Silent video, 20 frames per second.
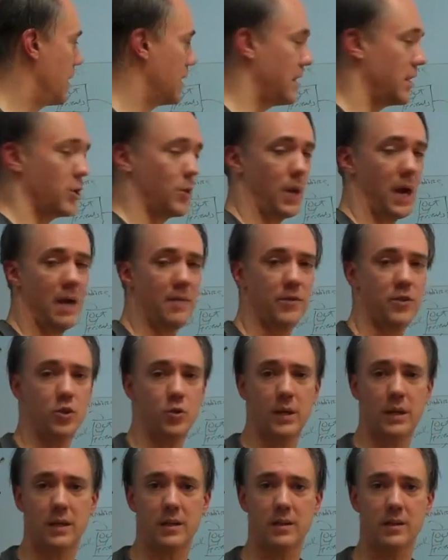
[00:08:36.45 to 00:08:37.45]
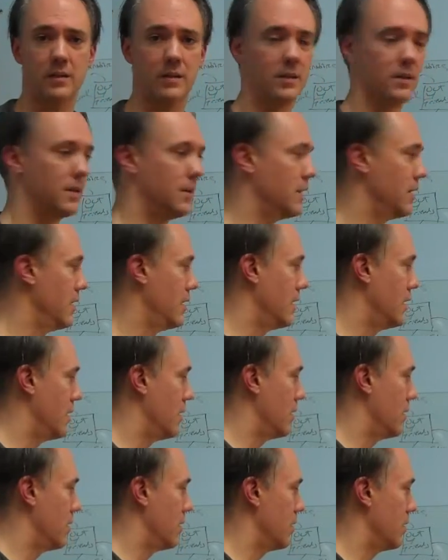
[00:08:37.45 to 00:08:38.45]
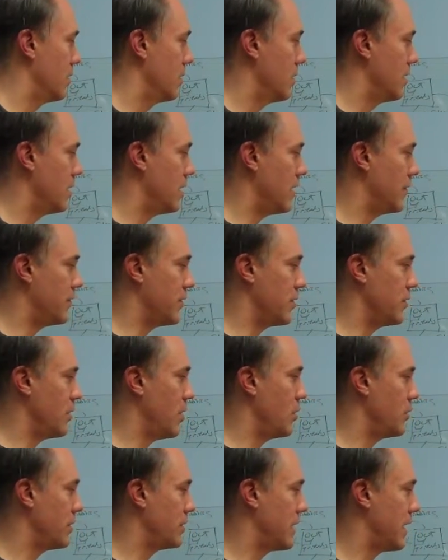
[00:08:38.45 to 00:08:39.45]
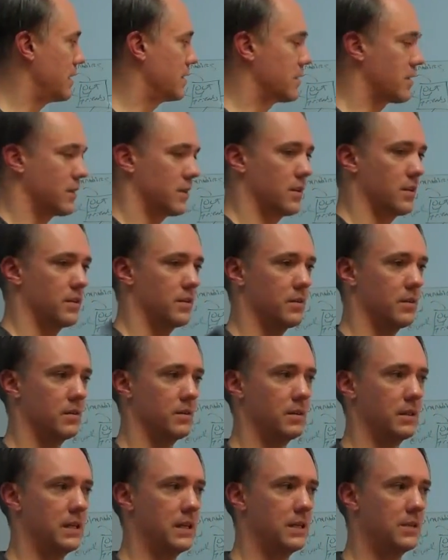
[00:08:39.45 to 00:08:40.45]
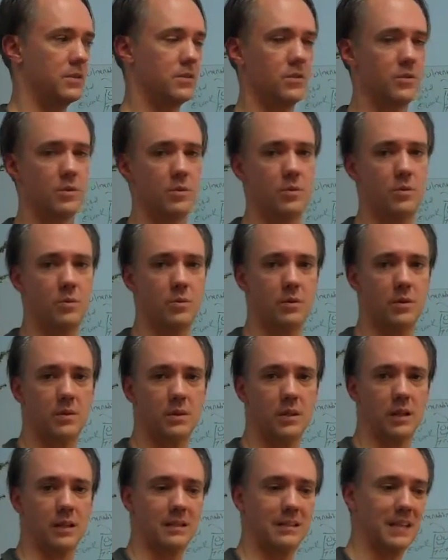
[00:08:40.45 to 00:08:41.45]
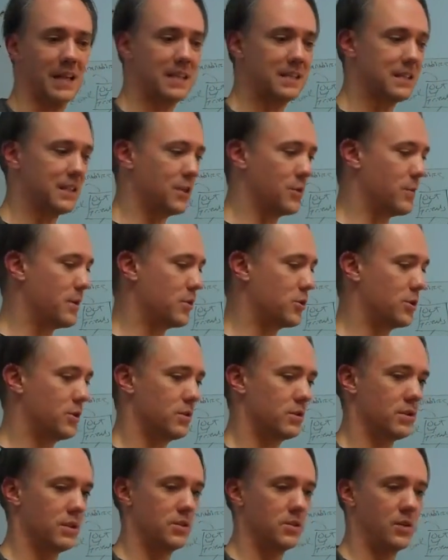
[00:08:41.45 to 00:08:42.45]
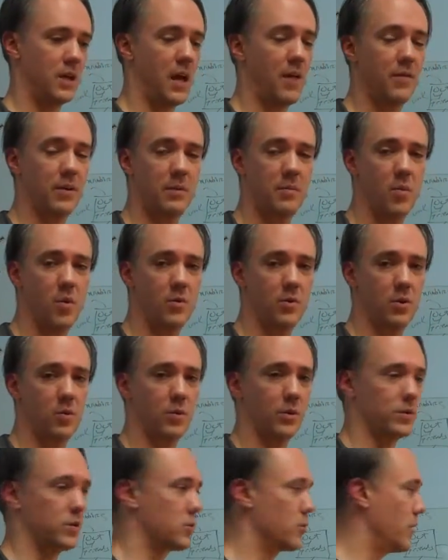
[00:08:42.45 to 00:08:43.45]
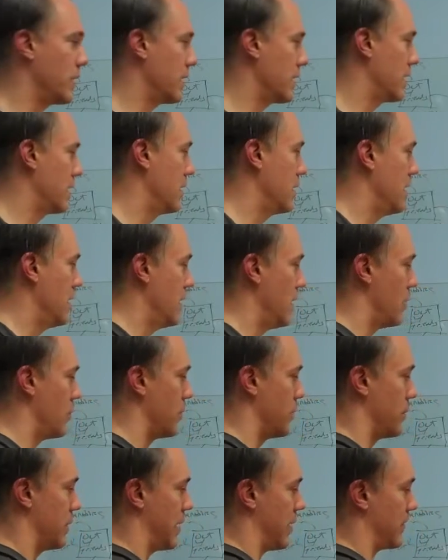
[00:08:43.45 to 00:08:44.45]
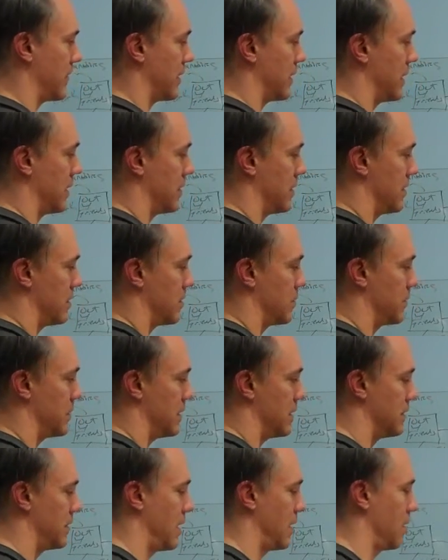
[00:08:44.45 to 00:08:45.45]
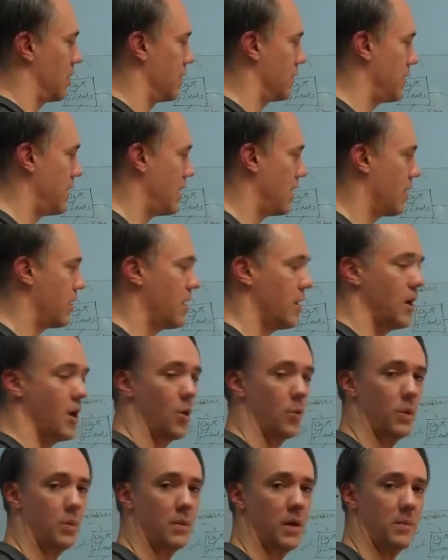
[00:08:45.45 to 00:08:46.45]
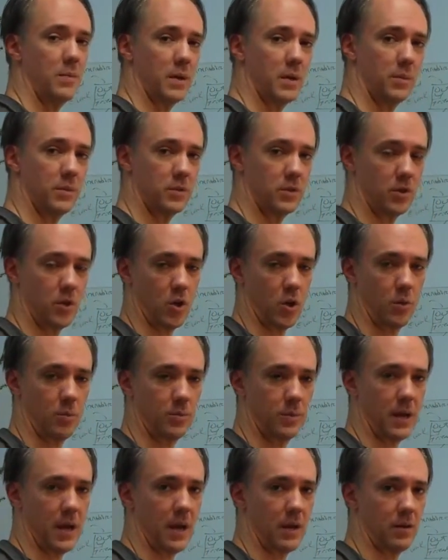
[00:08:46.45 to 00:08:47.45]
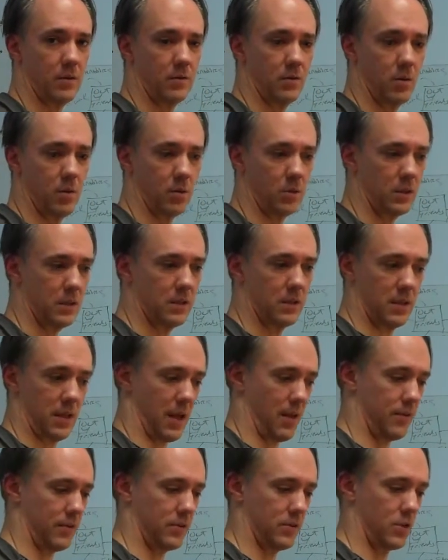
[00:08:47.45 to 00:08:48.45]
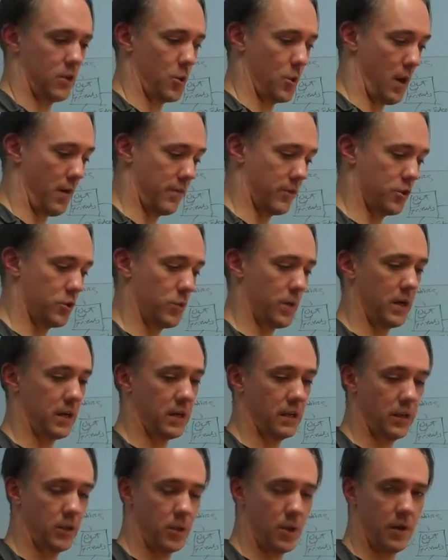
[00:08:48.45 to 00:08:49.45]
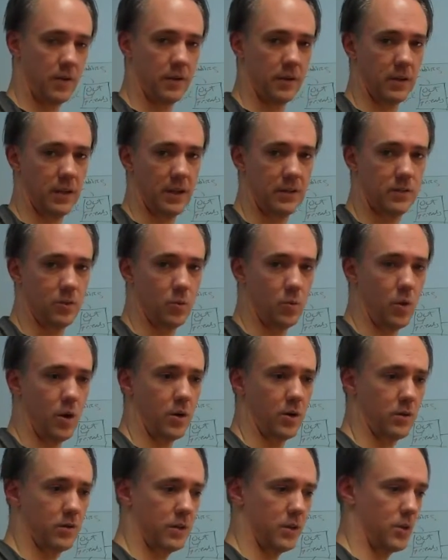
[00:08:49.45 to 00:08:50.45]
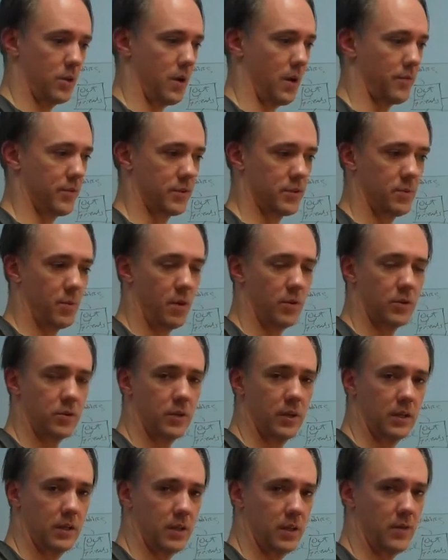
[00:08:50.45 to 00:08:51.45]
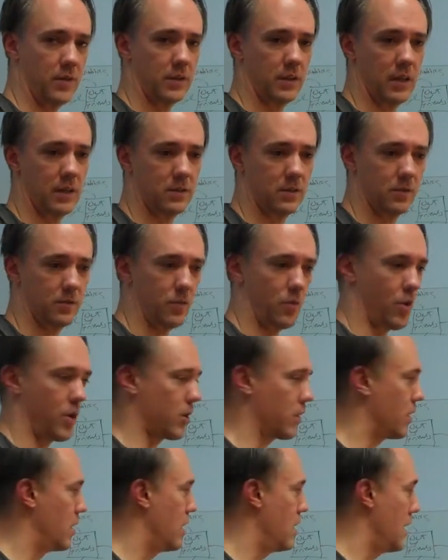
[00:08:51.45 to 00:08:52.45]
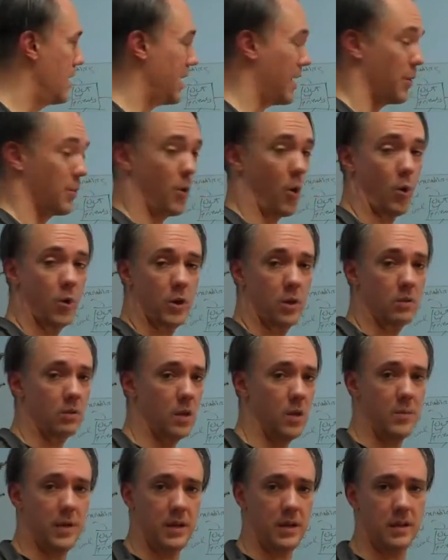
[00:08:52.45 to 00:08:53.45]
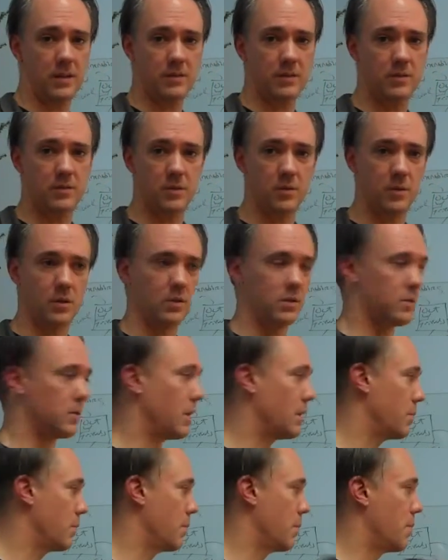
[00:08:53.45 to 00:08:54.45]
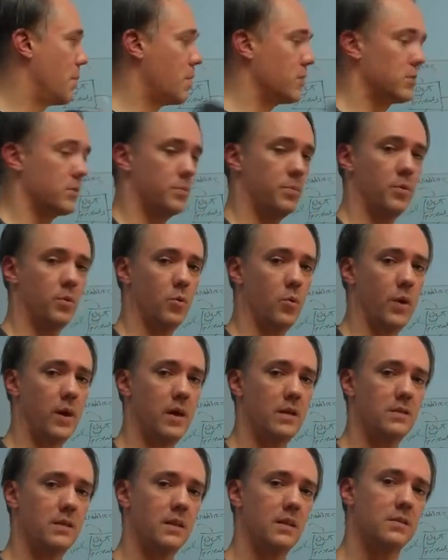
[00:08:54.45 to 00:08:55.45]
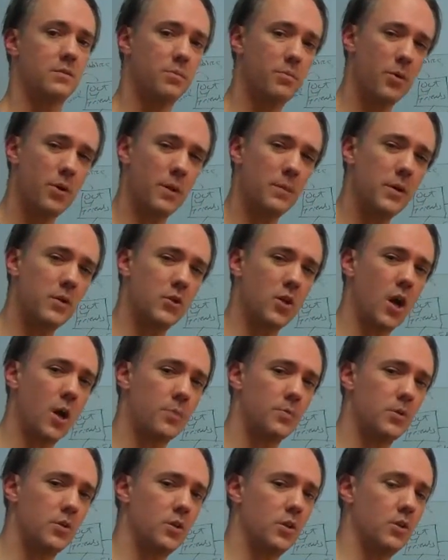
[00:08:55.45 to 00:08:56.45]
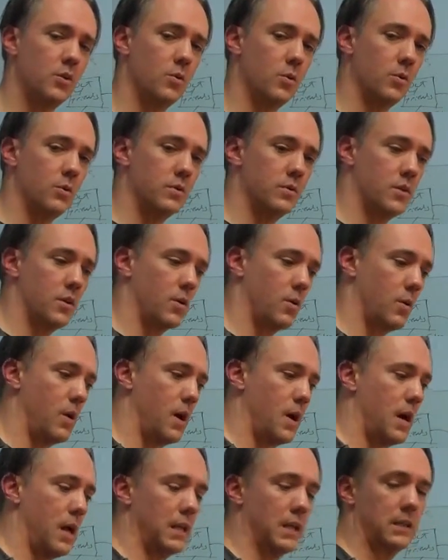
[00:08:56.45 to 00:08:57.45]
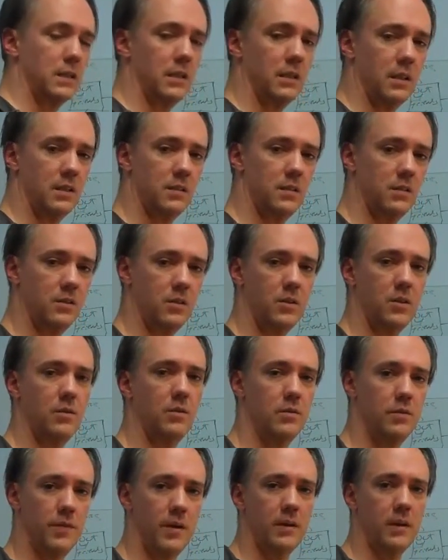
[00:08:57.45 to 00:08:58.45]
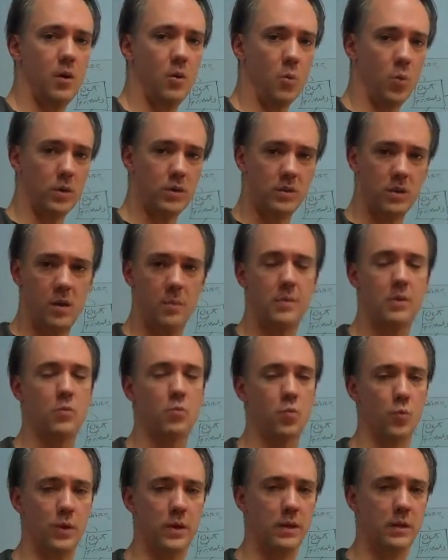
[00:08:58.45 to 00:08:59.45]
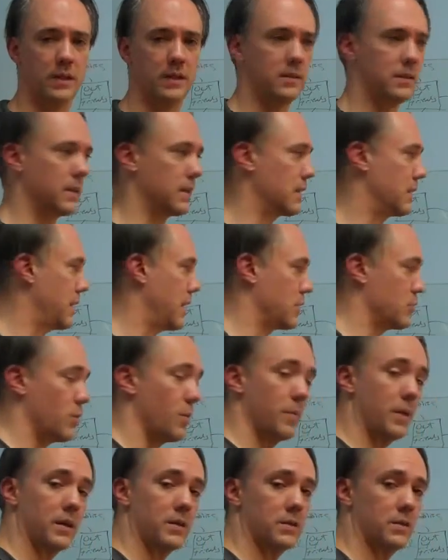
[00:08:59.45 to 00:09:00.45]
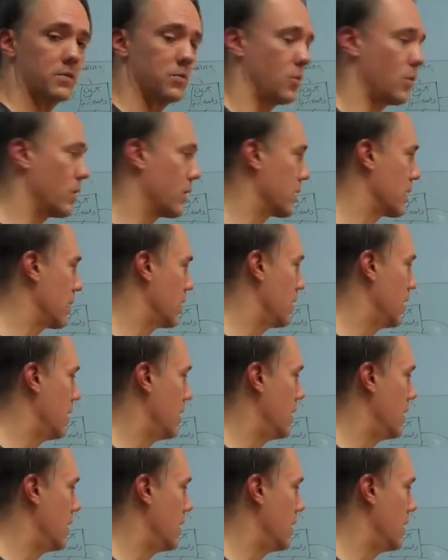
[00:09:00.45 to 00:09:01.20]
And then you have a drink. If you know that that's going to lead to less inhibitions and having more than one drink, and we would have to get into some detail there, we might be able to curb that, or at least have it so that you have a drink and then you have a glass of water, then you have a small drink and you have a glass of water, or you limit it. So there's multiple ways, and it's pretty much up to you. So I like to listen to you and find out what's going to be realistic. That's what makes this work.